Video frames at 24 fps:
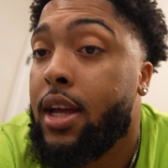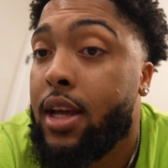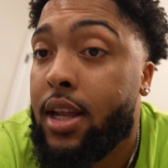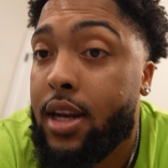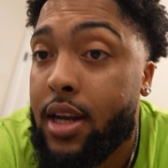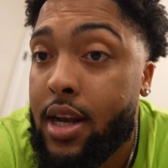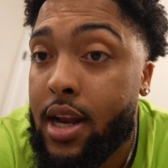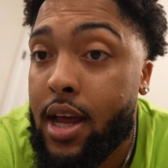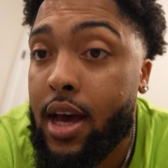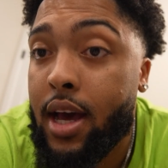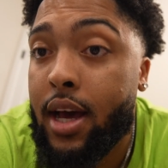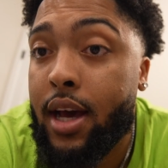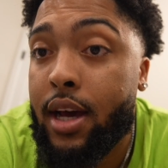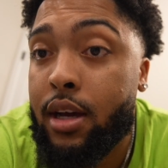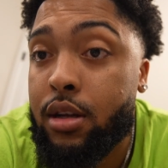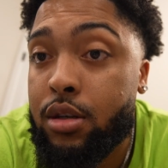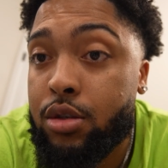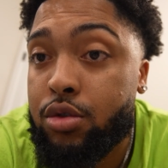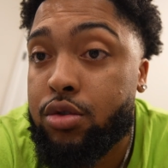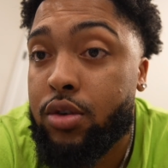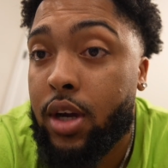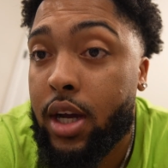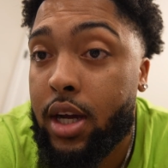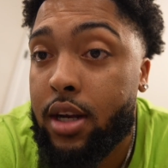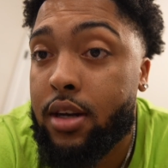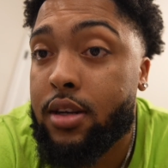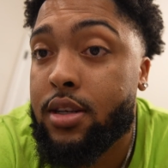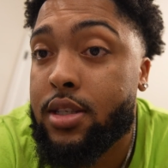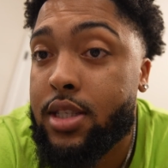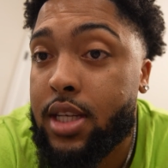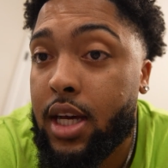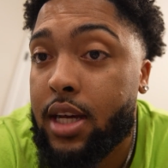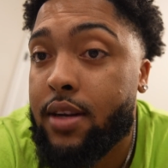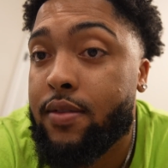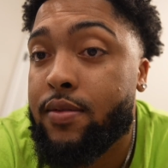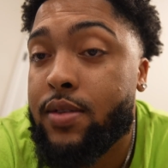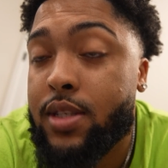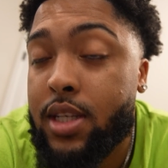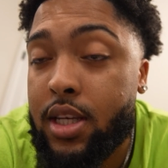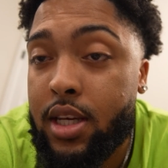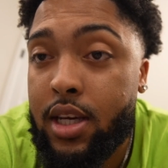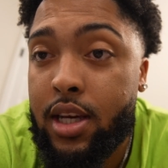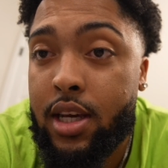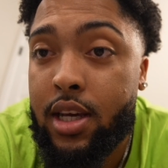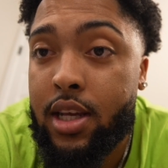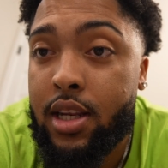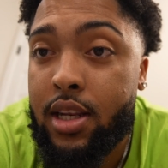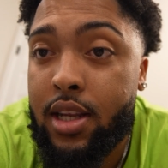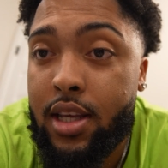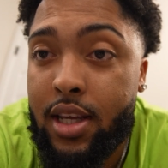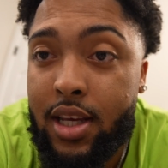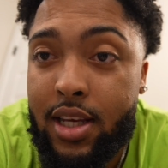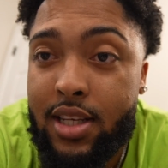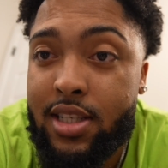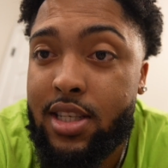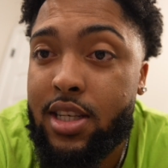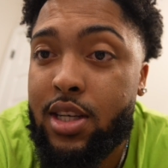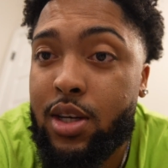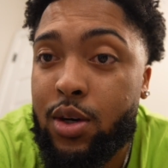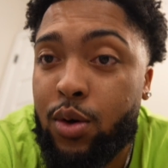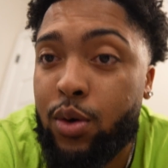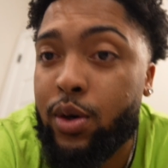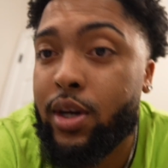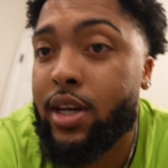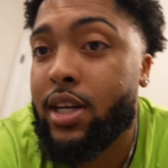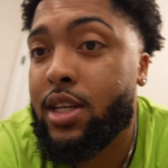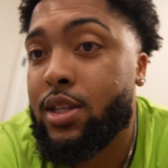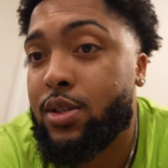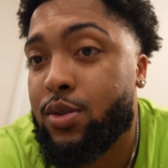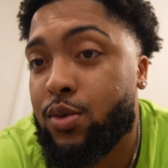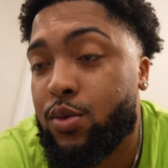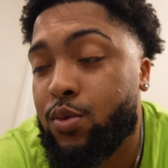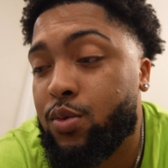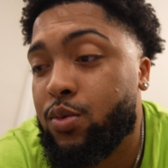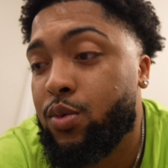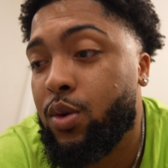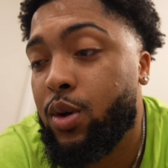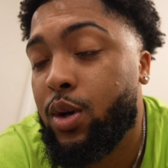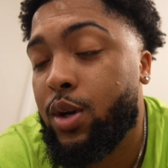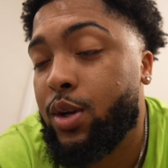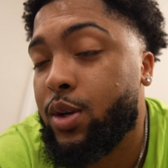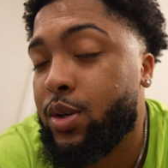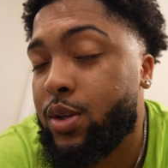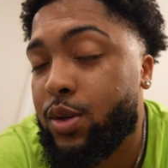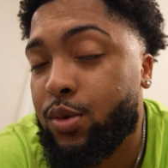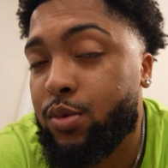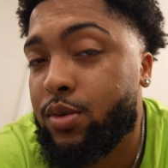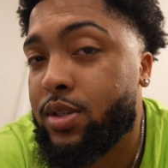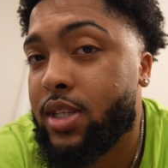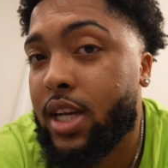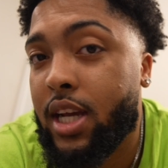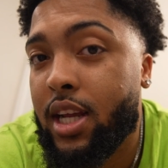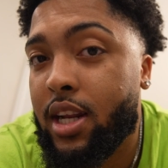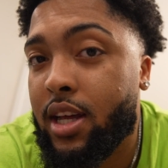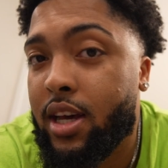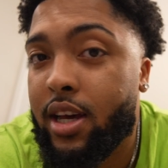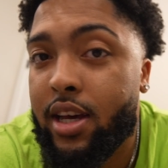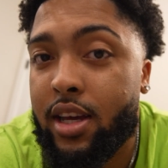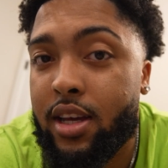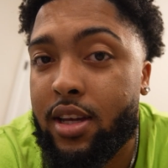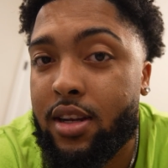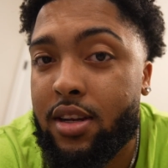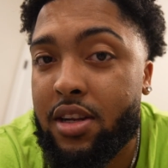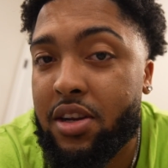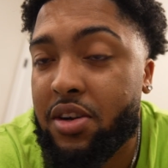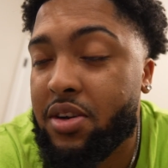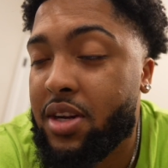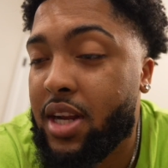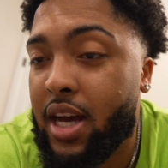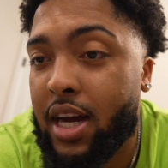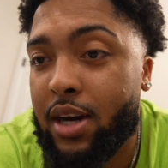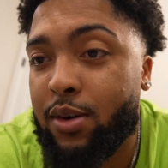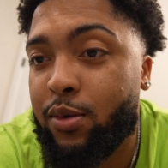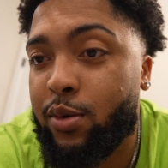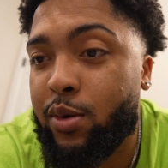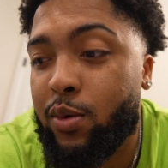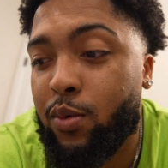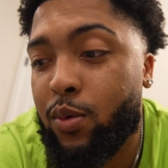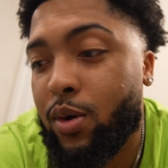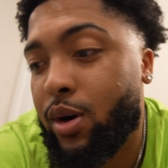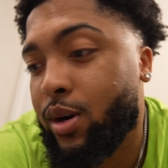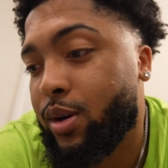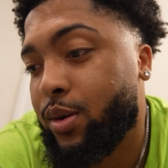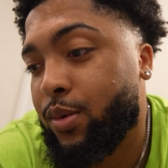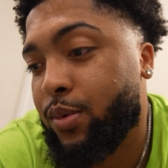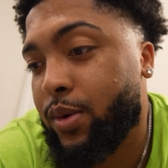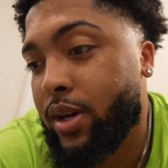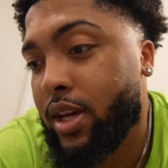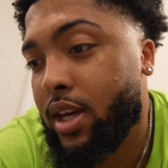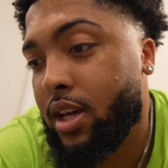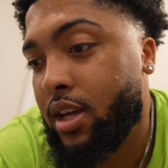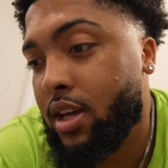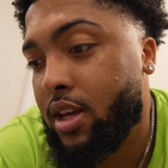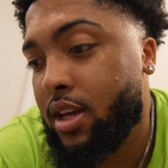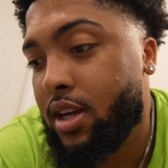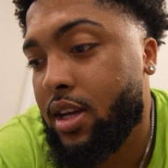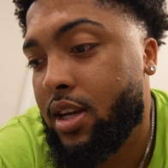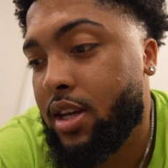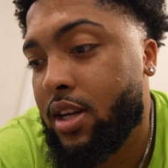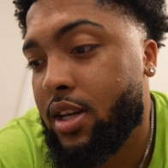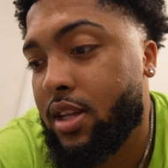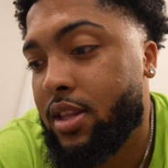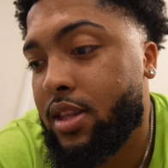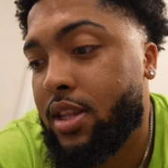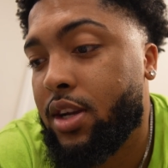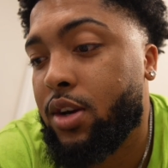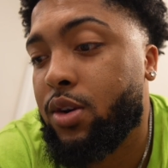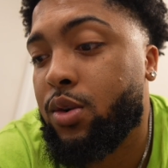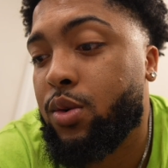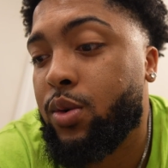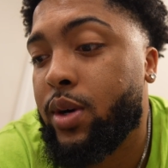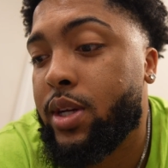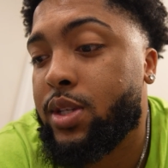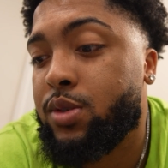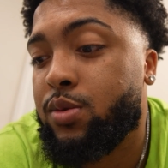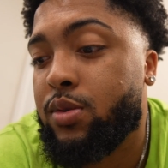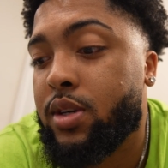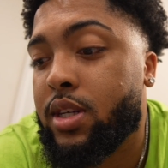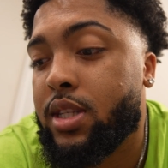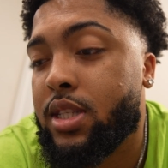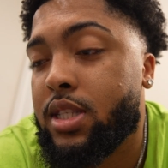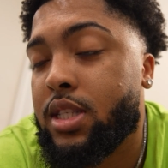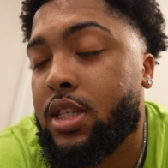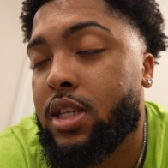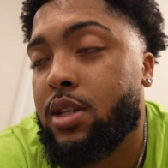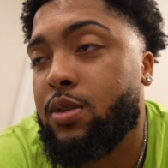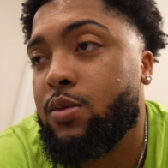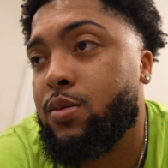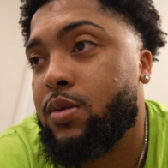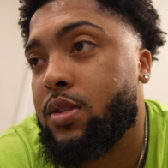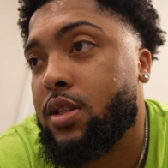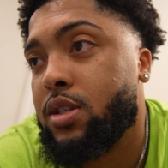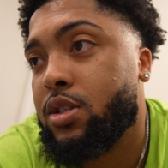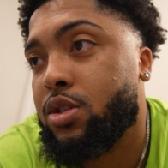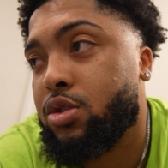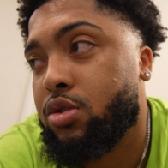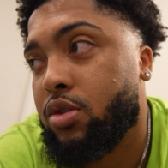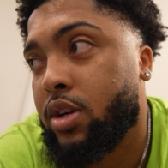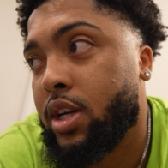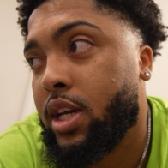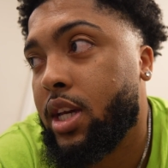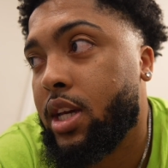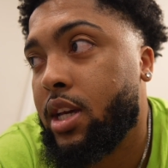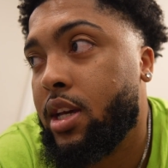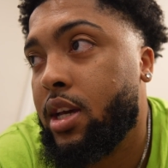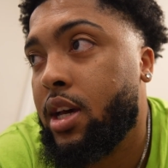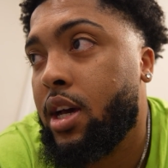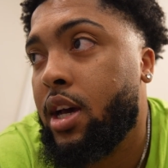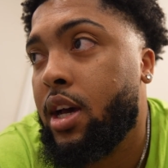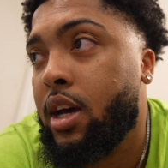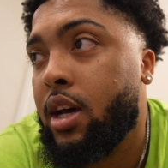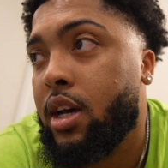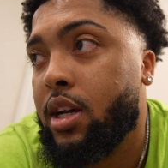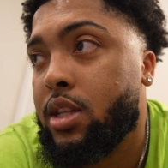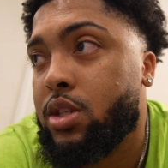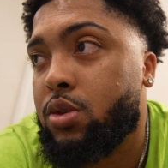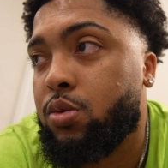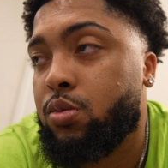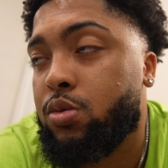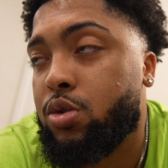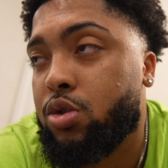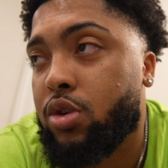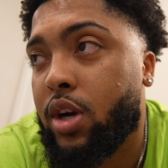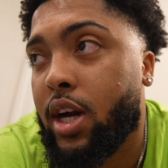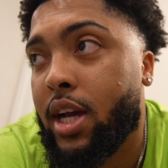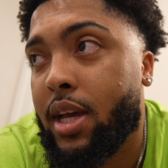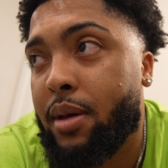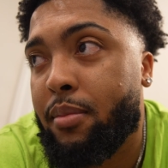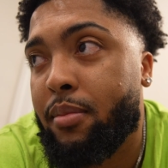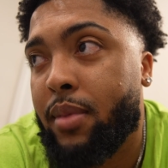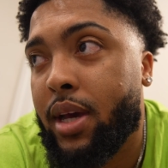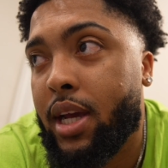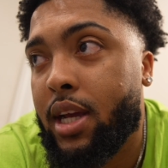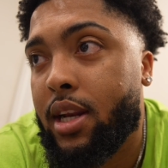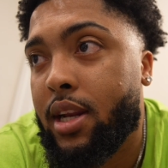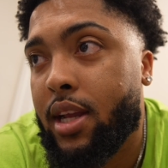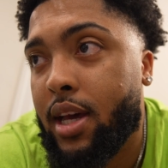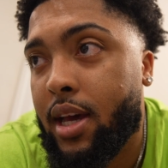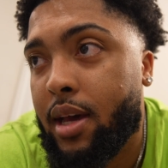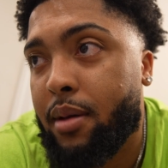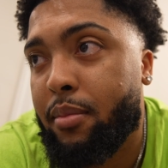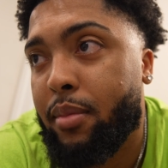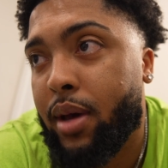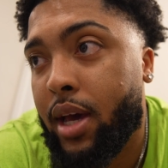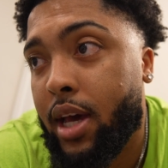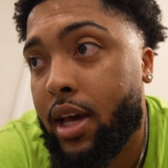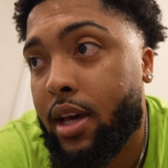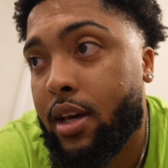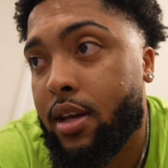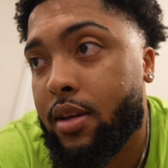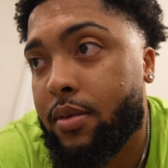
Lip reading: 9 traders out of 10 isn't going to say that. They're not going to walk away. They're going to continue to trade to try and make that back.